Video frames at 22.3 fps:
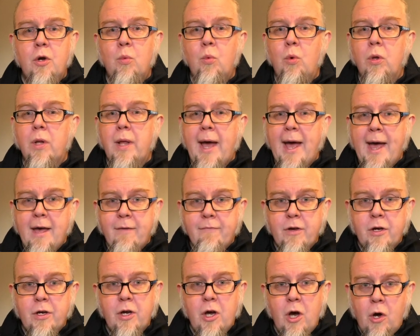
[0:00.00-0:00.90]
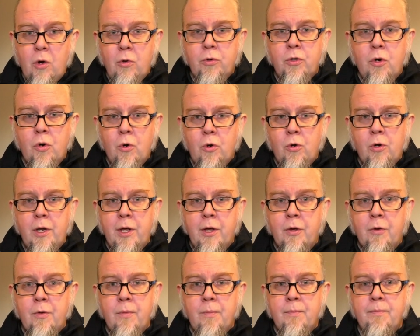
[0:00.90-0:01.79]
will ever cold call
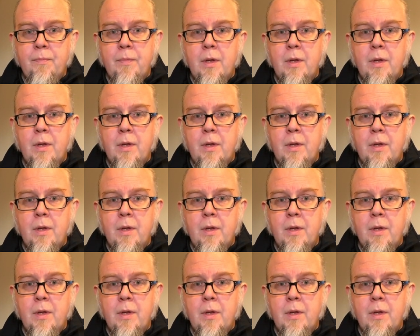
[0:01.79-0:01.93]
you